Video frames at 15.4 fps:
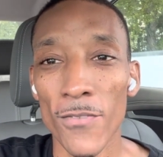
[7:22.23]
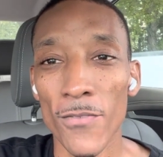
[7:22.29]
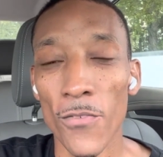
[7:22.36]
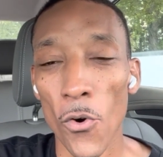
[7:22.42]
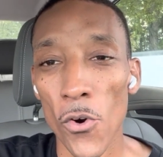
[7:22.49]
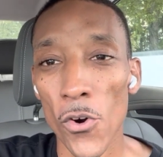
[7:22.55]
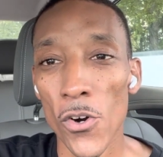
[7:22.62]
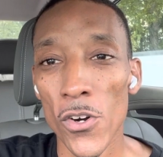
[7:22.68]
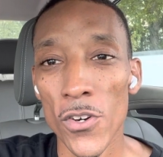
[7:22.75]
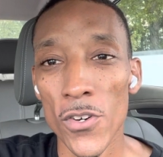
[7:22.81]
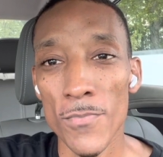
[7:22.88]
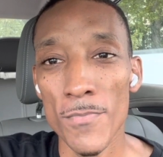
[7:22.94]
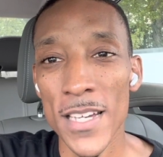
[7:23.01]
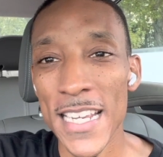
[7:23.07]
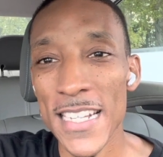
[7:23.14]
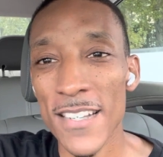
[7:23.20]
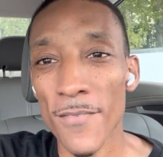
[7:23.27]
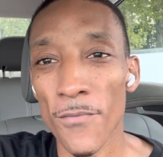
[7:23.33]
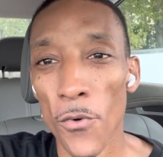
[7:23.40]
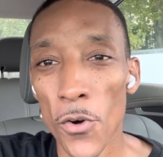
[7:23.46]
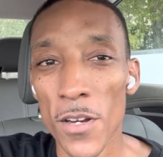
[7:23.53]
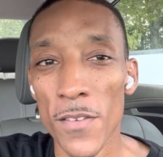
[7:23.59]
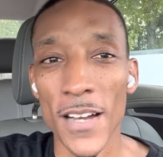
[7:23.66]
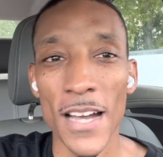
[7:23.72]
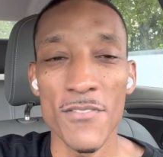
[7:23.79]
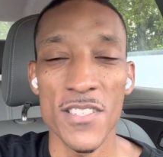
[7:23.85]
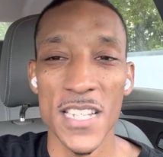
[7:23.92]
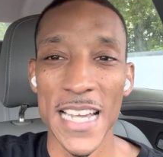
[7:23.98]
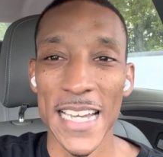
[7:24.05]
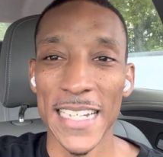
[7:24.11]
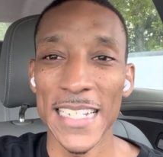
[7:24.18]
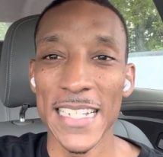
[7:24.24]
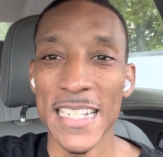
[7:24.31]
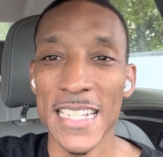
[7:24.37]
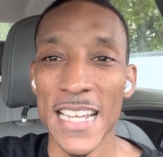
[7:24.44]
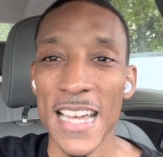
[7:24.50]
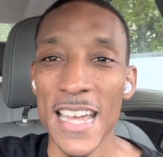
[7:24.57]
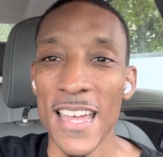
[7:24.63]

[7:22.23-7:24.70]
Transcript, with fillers: four minutes and 45 seconds,